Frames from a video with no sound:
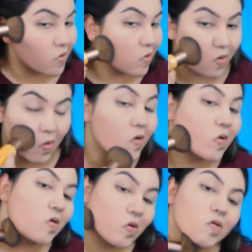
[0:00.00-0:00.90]
and just
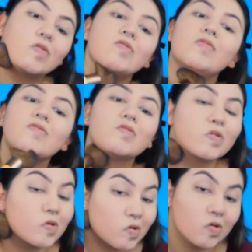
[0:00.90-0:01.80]
setting the rest of